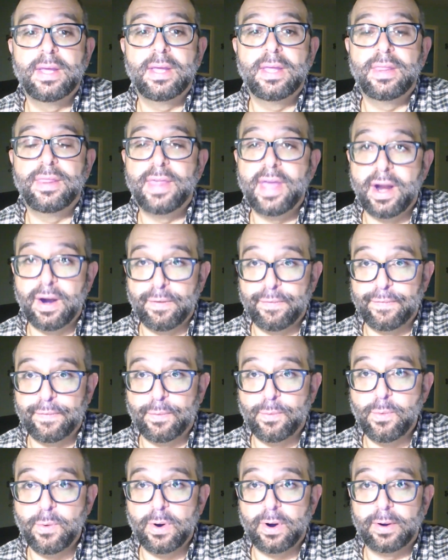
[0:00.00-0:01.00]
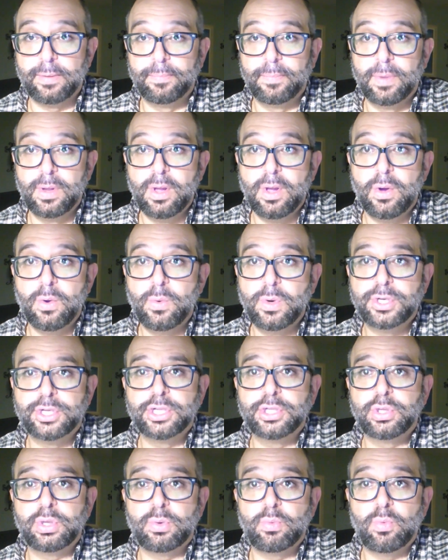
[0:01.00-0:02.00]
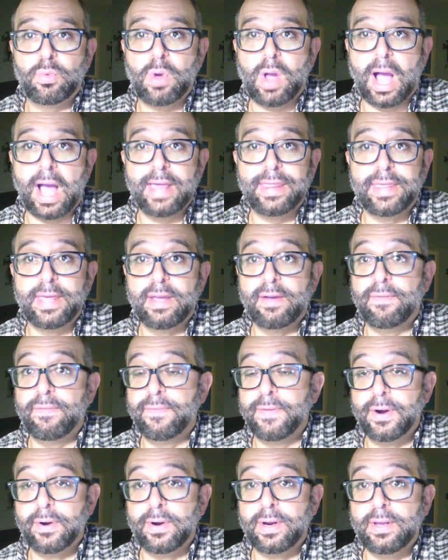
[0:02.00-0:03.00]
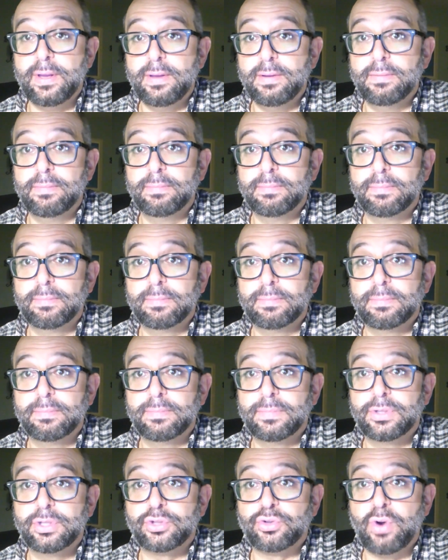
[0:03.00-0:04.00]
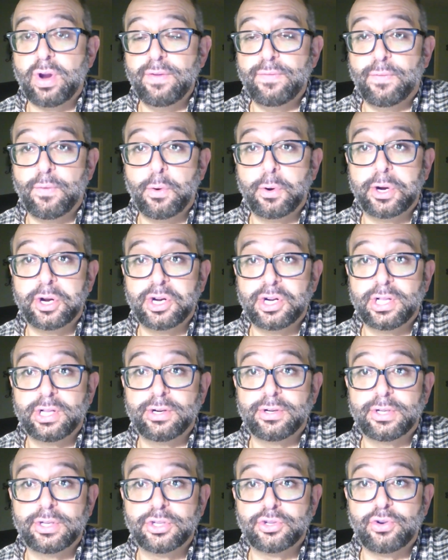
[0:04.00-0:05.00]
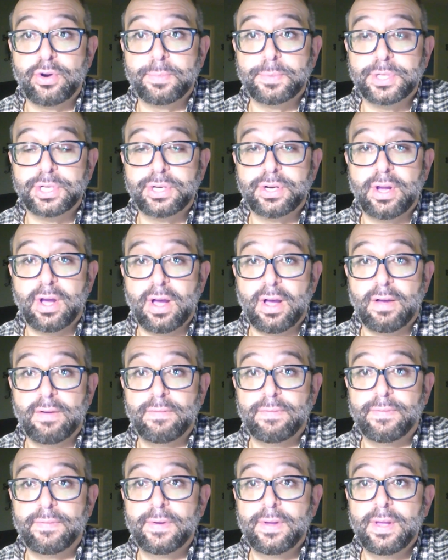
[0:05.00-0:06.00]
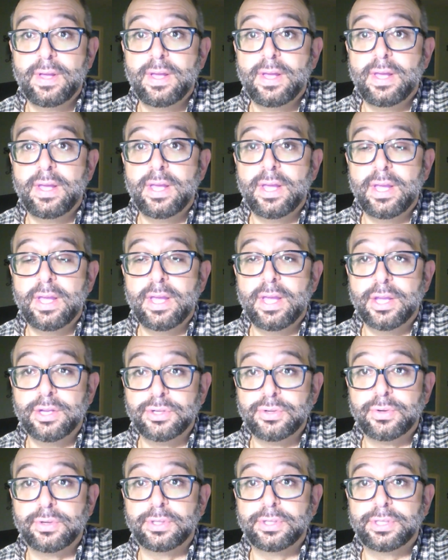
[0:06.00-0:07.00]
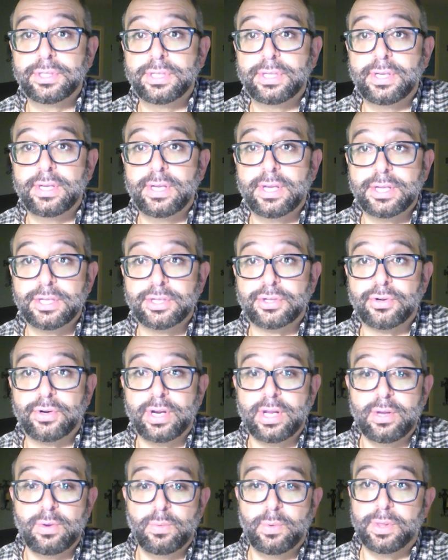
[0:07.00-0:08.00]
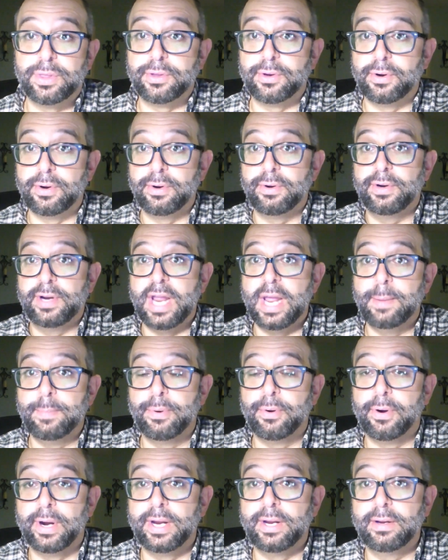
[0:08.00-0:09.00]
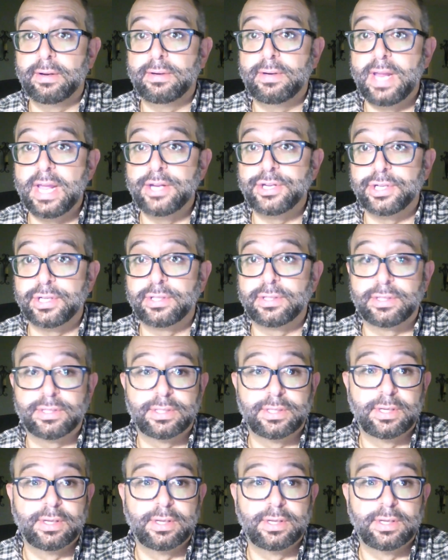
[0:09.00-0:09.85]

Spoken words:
they are for war. Which is, I think, a very straightforward and clear description of Israel's history with their neighboring nations.